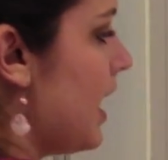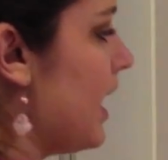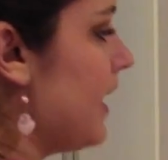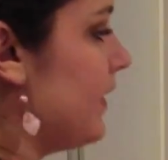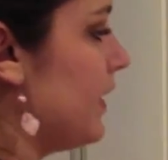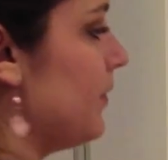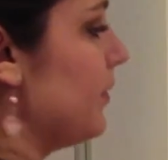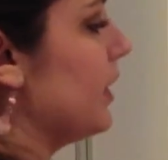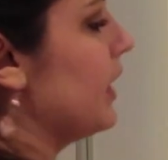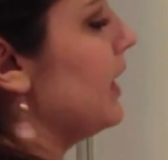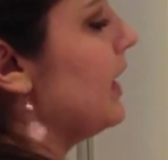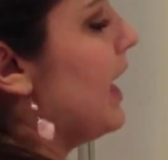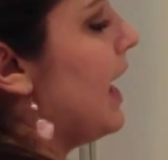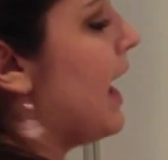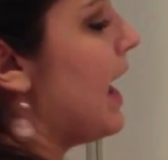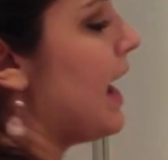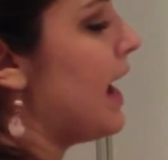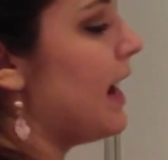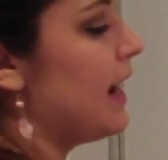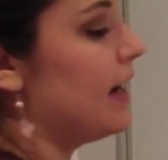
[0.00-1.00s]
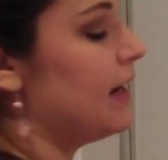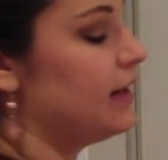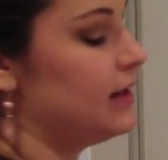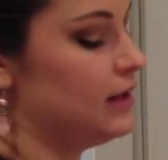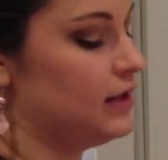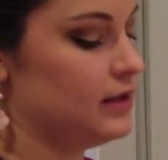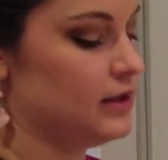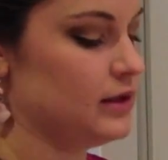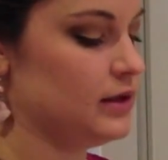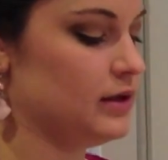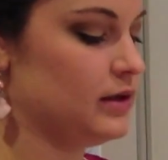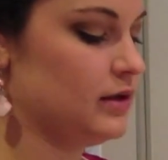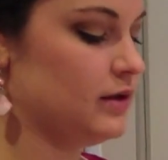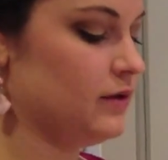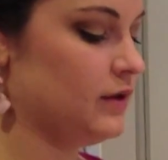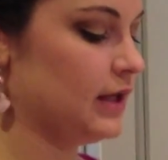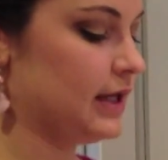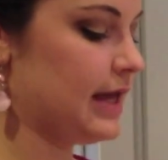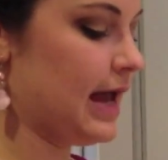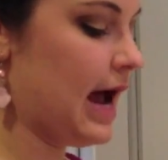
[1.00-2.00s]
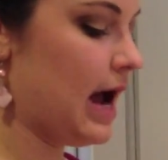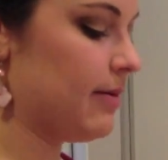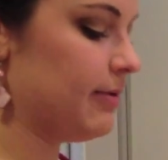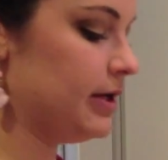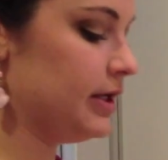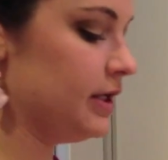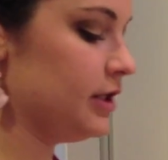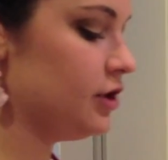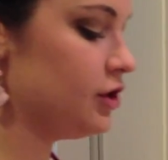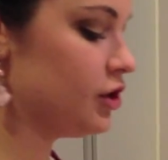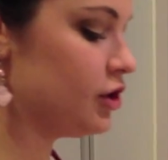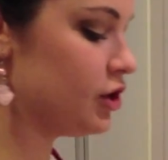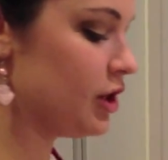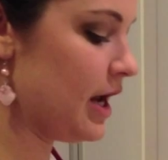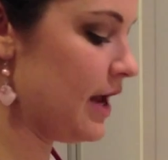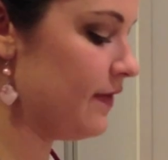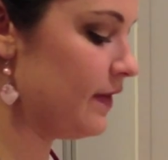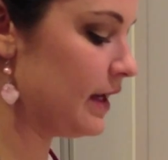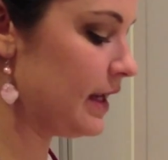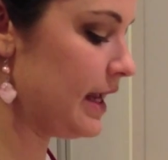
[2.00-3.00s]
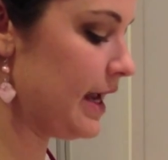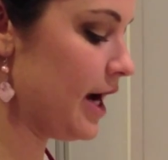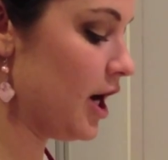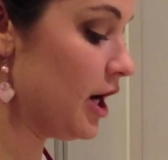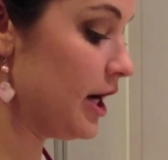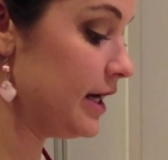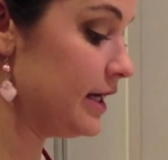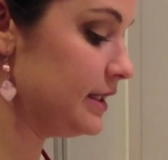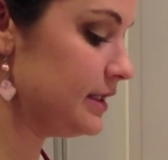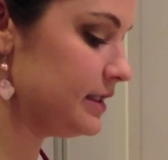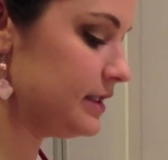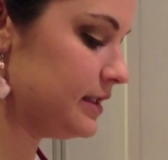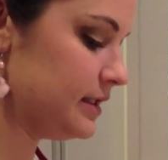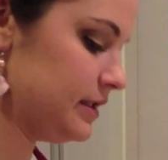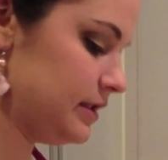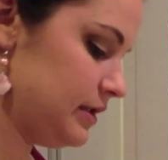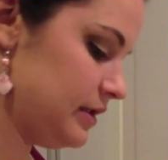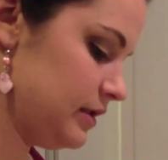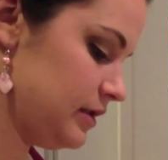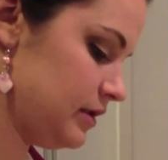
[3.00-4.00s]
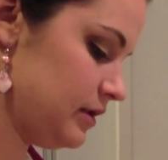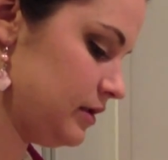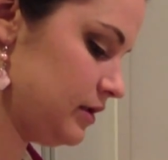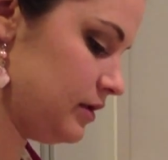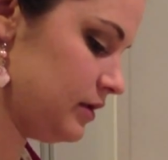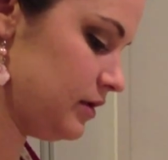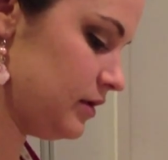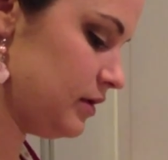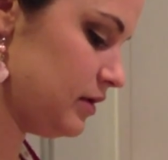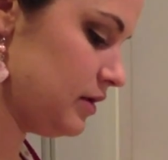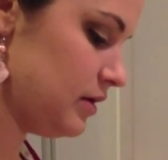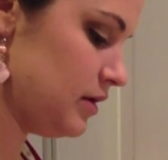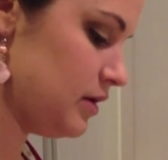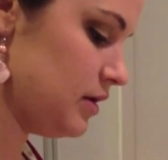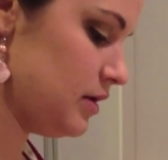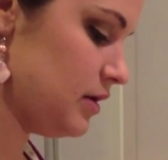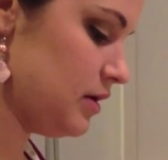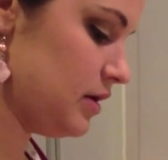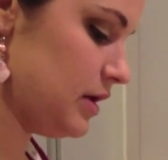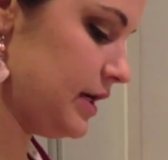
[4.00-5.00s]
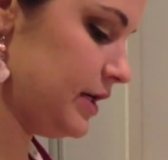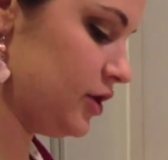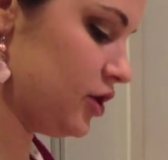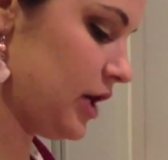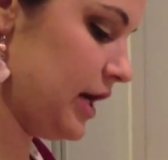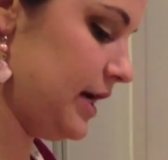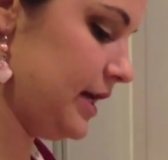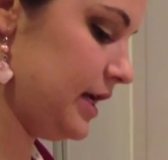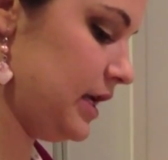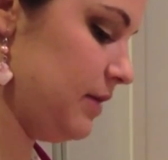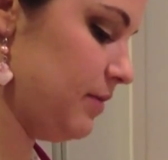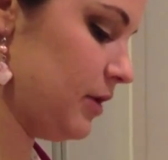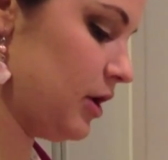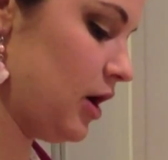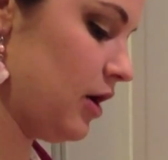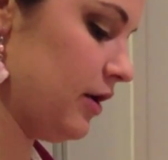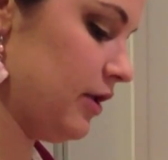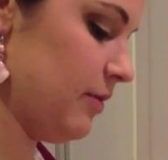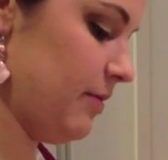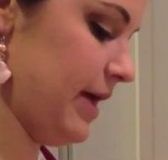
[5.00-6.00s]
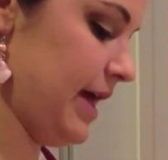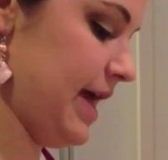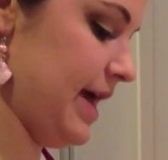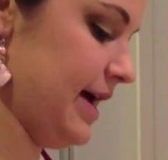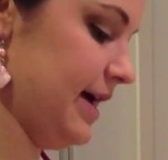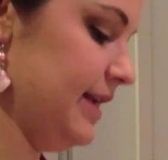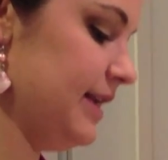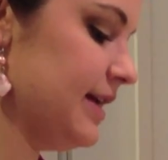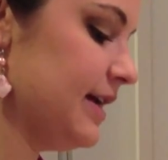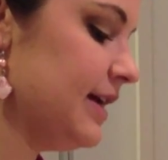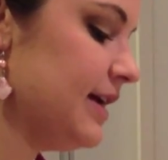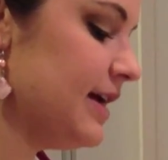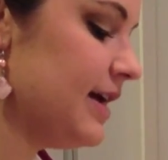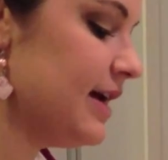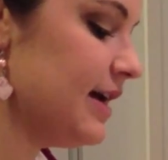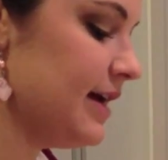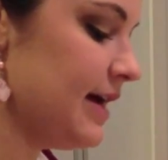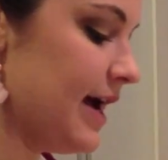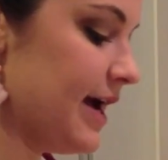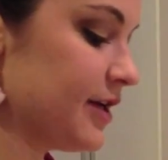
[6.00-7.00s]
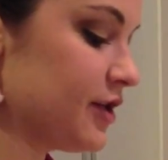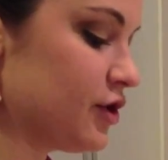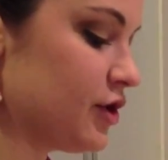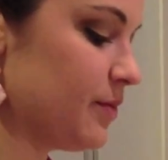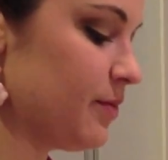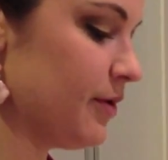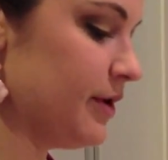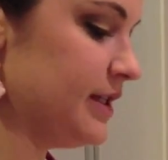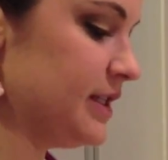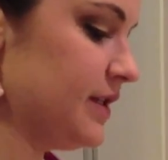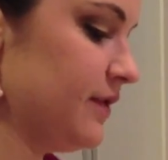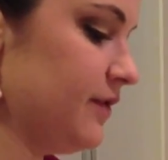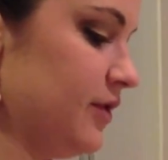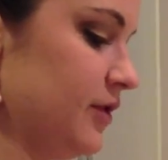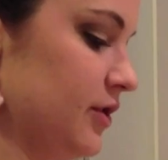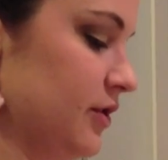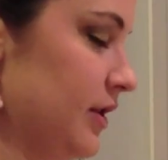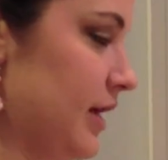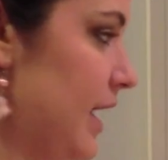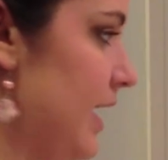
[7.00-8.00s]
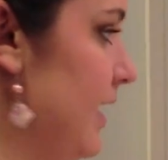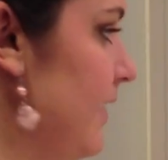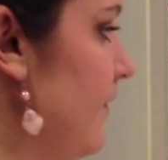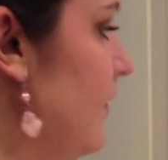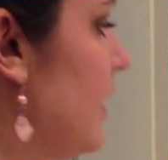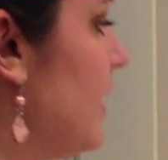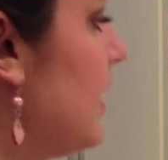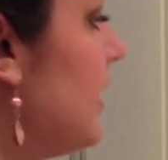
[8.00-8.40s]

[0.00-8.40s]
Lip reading: And then we're going to add the cabbage and the carrots. And try to keep it all in the pan. Extra points if you do that.